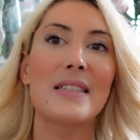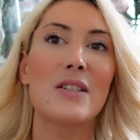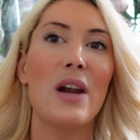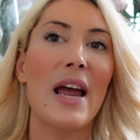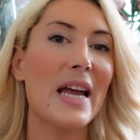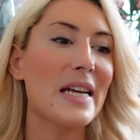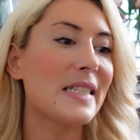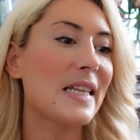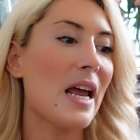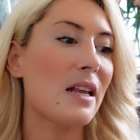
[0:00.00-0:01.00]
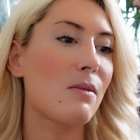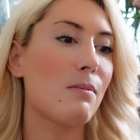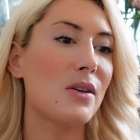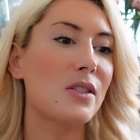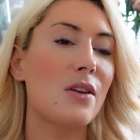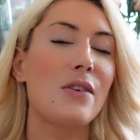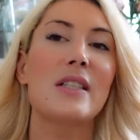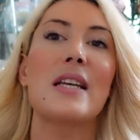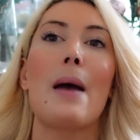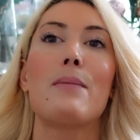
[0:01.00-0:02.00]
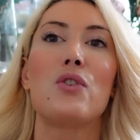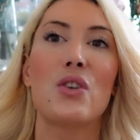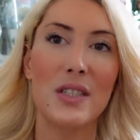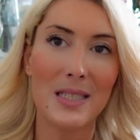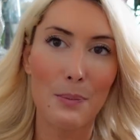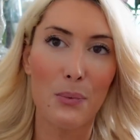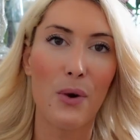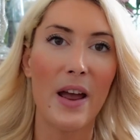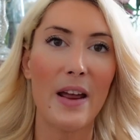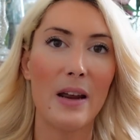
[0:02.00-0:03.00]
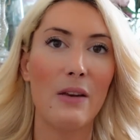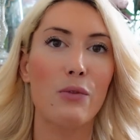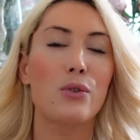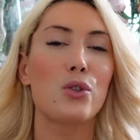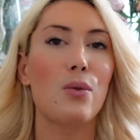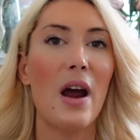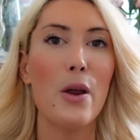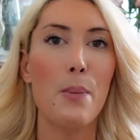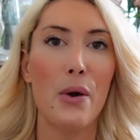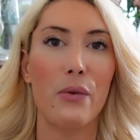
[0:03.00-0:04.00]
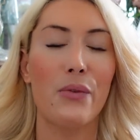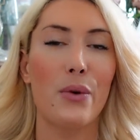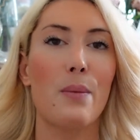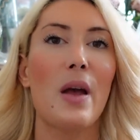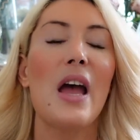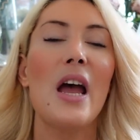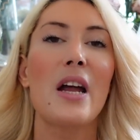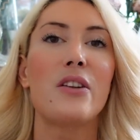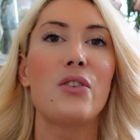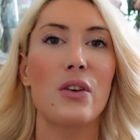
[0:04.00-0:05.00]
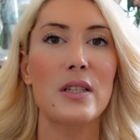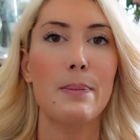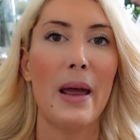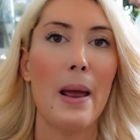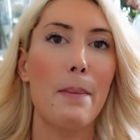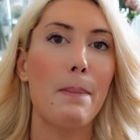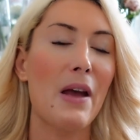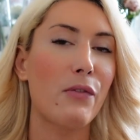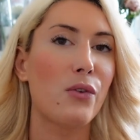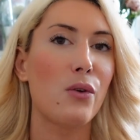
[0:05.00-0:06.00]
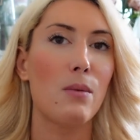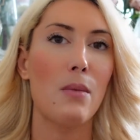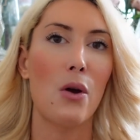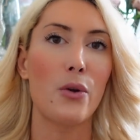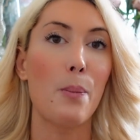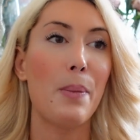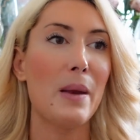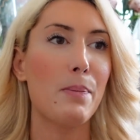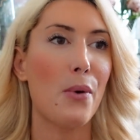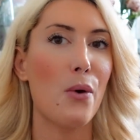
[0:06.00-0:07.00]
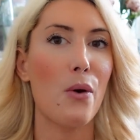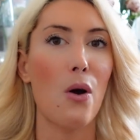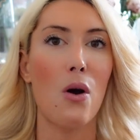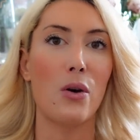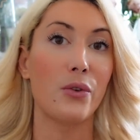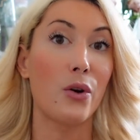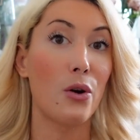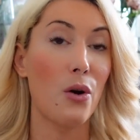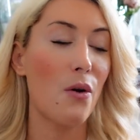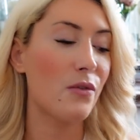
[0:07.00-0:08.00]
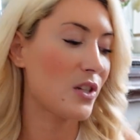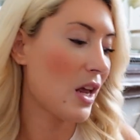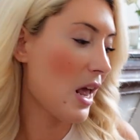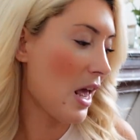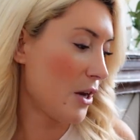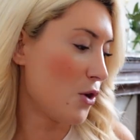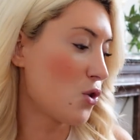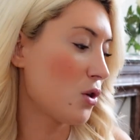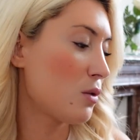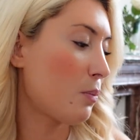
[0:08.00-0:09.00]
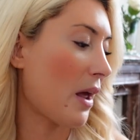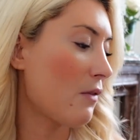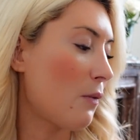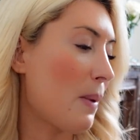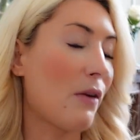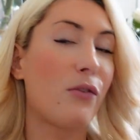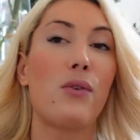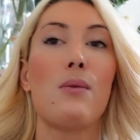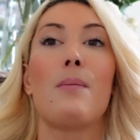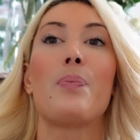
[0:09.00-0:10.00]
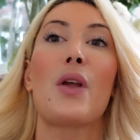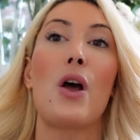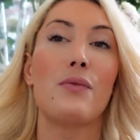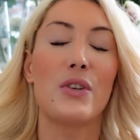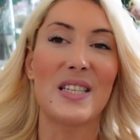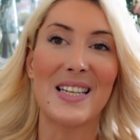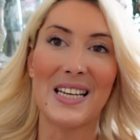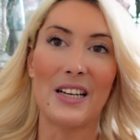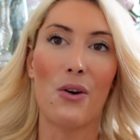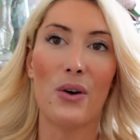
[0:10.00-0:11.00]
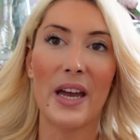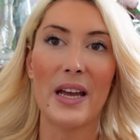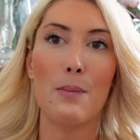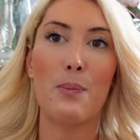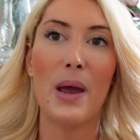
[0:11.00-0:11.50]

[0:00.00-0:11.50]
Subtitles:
So like I said, most of the time, don't spray, if you try a perfume, don't spray perfume on a paper or on a clothes. You should spray the perfume on the skin, okay?